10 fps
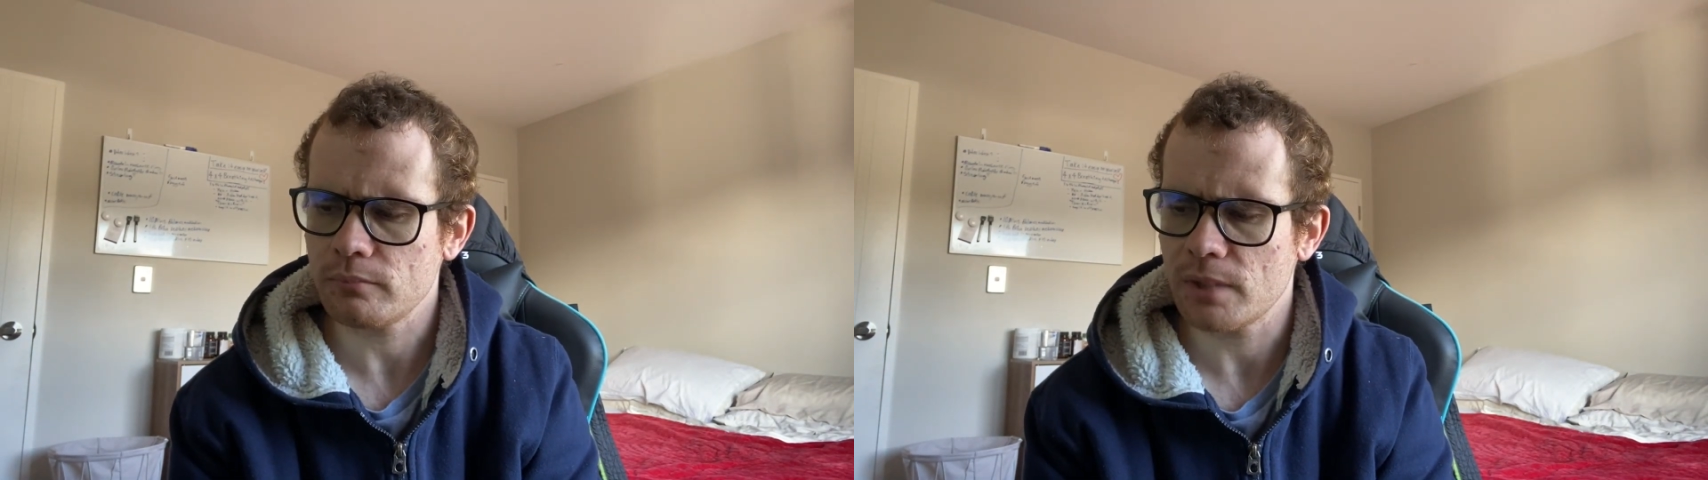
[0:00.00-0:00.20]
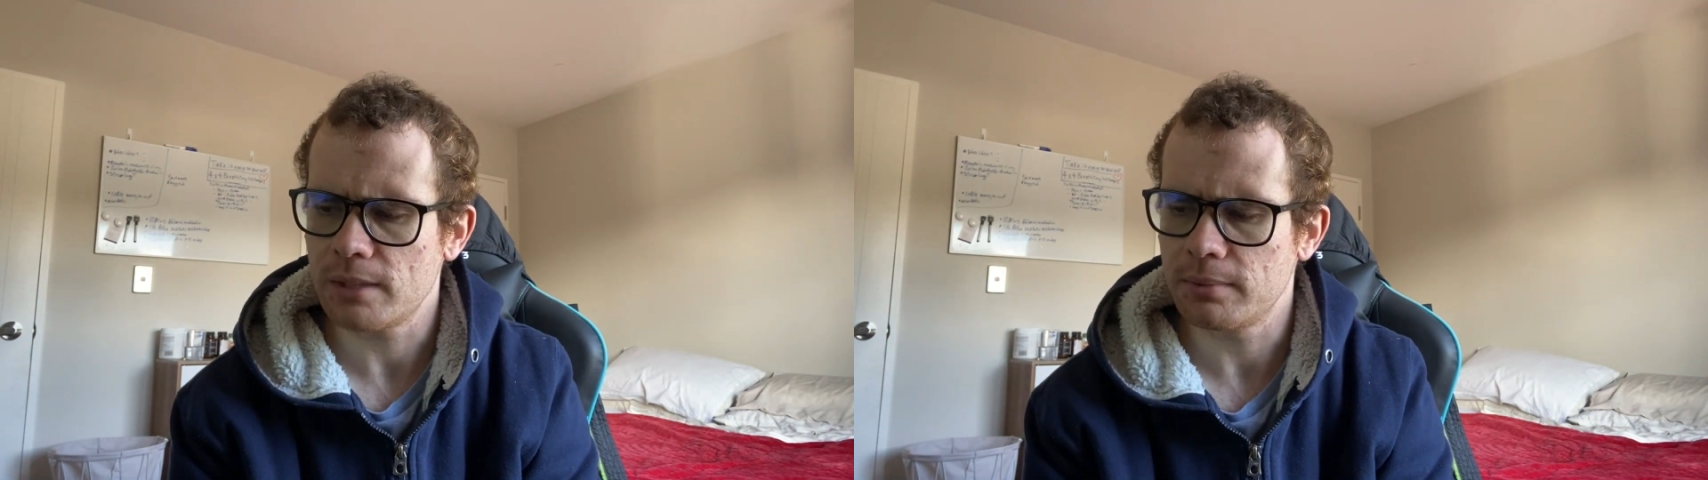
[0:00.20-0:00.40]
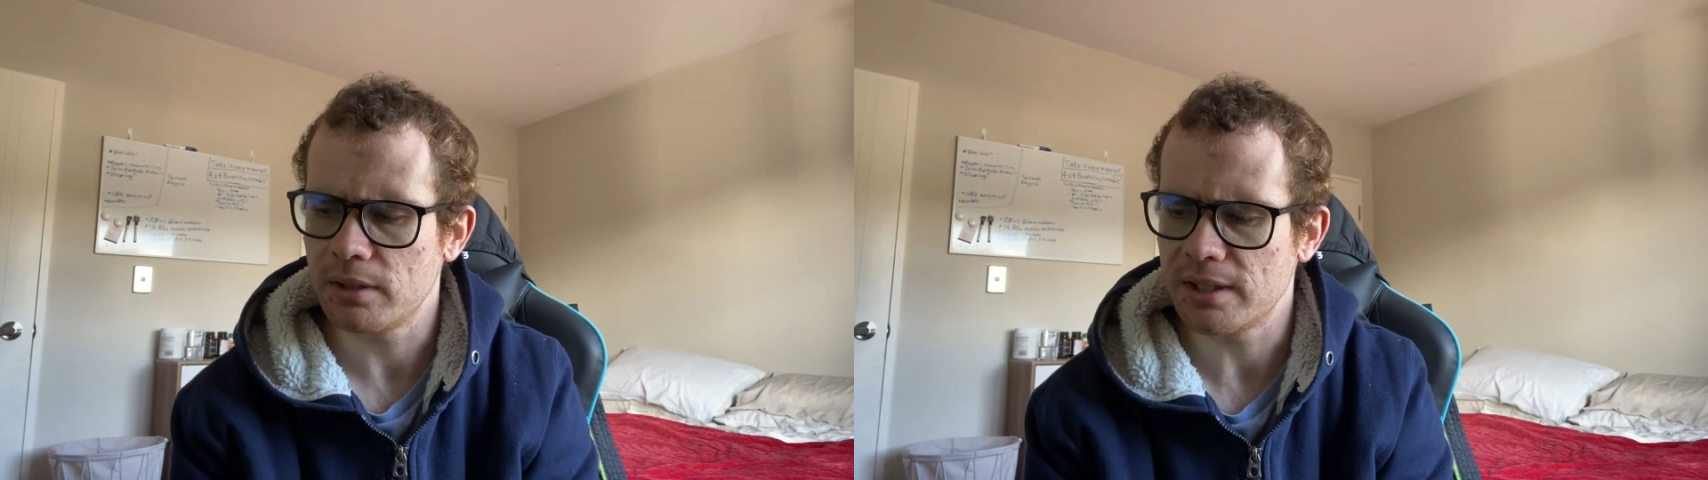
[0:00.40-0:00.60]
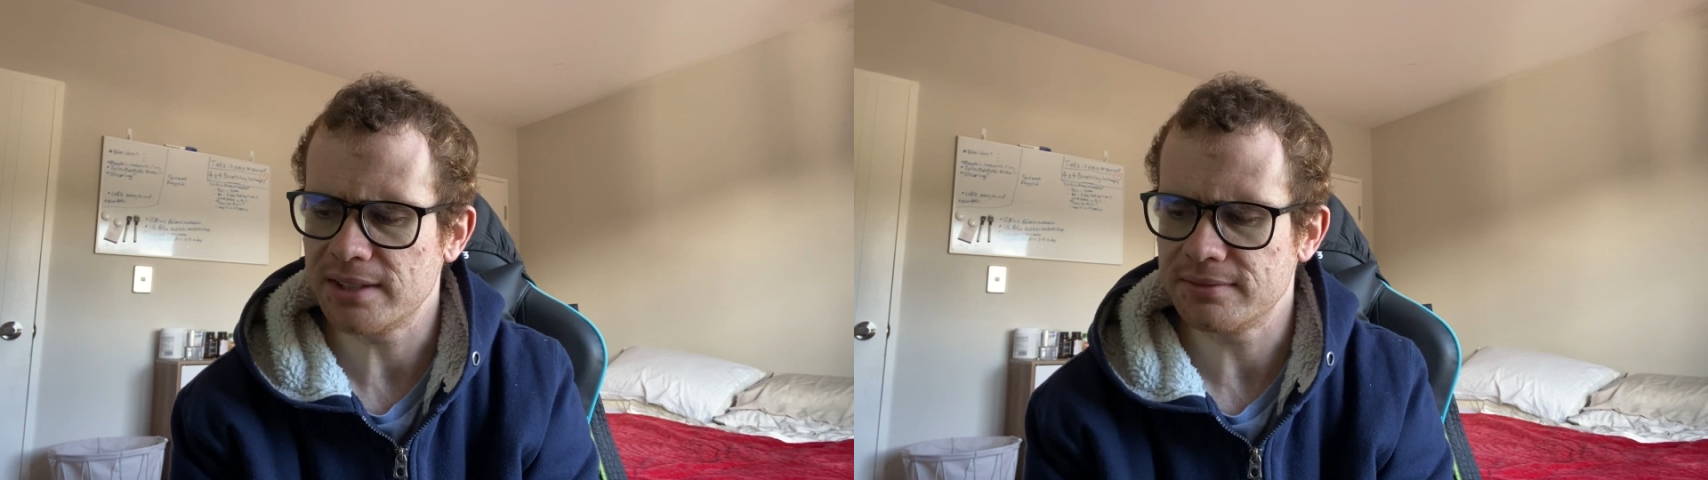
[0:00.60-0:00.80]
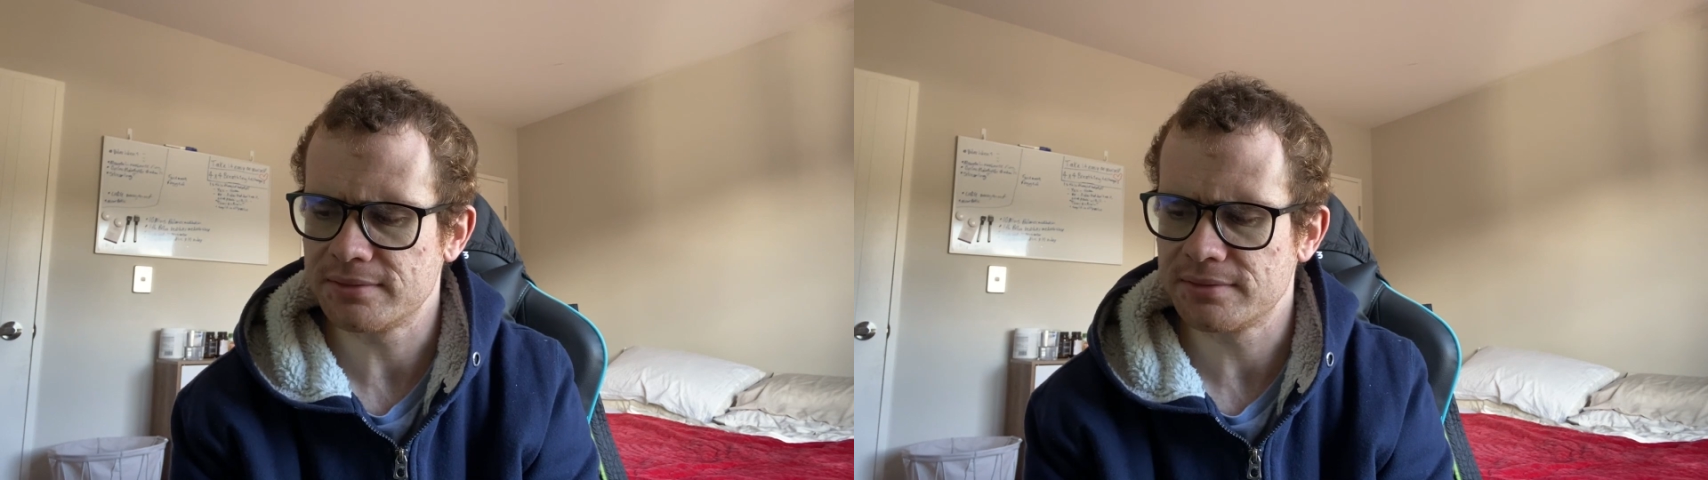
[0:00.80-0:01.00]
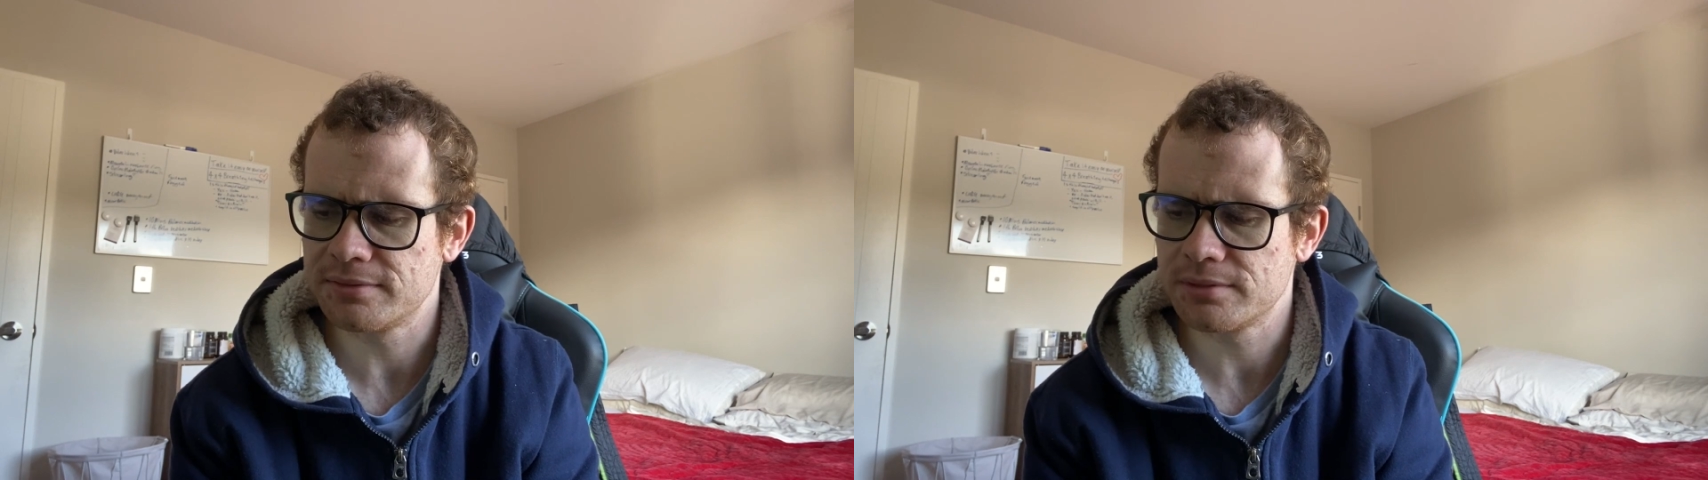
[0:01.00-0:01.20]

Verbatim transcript: I believe